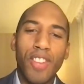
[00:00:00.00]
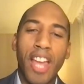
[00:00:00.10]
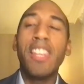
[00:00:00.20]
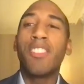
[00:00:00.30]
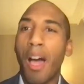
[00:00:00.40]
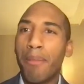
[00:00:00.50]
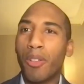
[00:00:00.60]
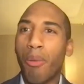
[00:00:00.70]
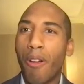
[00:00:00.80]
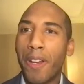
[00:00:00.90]
Chinese
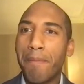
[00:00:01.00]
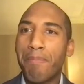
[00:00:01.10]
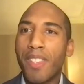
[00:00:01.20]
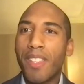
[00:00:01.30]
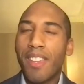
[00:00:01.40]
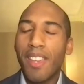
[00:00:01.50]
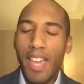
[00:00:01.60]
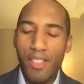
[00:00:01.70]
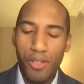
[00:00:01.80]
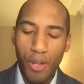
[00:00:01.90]
Communist Party.
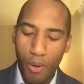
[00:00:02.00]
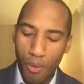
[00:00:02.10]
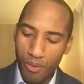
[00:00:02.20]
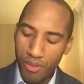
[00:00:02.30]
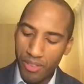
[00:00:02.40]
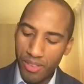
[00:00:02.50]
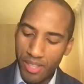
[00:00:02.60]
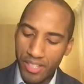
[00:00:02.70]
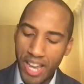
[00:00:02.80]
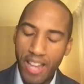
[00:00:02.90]
And so
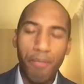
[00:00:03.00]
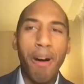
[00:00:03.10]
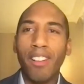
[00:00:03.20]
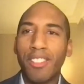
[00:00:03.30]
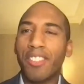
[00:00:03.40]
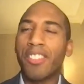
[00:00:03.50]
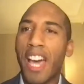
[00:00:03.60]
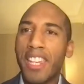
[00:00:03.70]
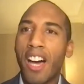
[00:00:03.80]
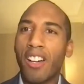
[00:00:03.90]
this kind of politics and
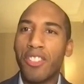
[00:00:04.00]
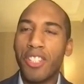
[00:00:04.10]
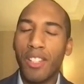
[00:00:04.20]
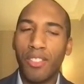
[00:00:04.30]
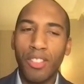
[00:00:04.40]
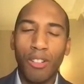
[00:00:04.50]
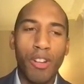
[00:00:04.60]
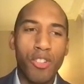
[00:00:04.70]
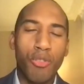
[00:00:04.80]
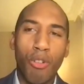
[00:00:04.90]
ideology still
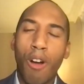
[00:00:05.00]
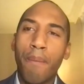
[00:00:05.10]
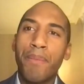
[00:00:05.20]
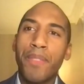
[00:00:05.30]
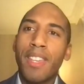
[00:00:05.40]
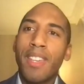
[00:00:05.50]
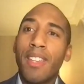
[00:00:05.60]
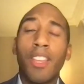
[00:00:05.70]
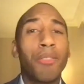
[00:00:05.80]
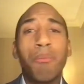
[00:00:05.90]
runs strong.
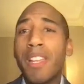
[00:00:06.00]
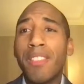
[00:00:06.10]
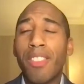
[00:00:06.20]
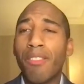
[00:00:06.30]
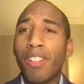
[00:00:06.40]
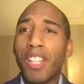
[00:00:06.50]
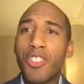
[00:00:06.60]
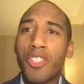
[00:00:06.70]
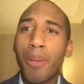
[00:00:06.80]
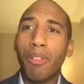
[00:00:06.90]
Doesn't mean that the
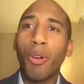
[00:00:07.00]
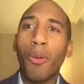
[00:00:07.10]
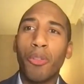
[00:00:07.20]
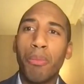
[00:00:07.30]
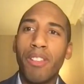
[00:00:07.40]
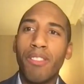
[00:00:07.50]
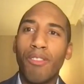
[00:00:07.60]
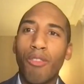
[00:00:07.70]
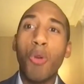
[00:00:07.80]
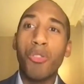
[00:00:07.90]
relationship has always
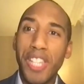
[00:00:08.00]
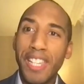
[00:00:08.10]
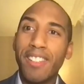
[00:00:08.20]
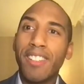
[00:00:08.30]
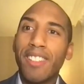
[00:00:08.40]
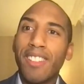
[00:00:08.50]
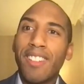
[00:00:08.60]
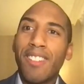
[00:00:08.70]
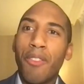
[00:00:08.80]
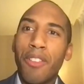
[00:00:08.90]
been rosy.
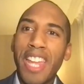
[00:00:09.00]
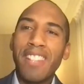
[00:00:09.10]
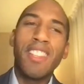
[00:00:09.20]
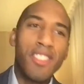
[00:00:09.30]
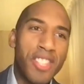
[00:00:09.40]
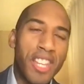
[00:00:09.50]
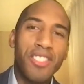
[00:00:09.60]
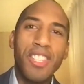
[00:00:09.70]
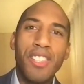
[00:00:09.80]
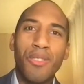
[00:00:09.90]
From the
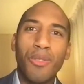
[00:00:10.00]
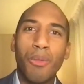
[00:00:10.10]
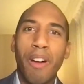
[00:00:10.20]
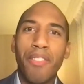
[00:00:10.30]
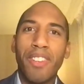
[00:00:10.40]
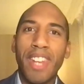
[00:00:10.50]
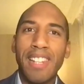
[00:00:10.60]
1960s to about the